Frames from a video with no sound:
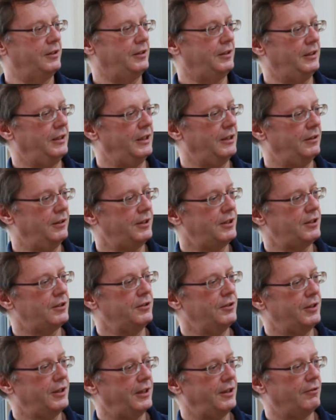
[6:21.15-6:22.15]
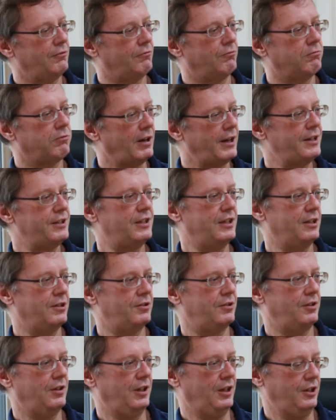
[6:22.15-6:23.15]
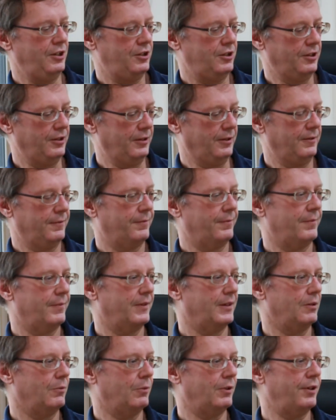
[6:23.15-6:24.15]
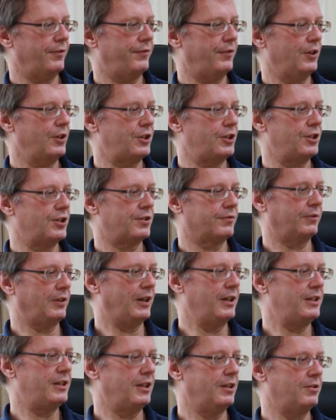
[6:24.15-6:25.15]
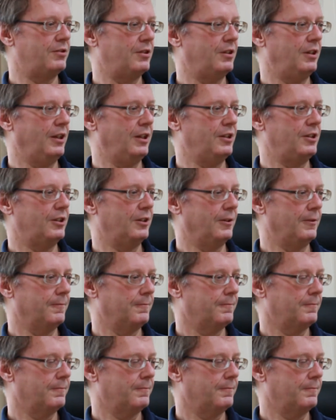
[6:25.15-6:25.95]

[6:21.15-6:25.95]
Now let's look at rising intonation. What are functions of rising intonation?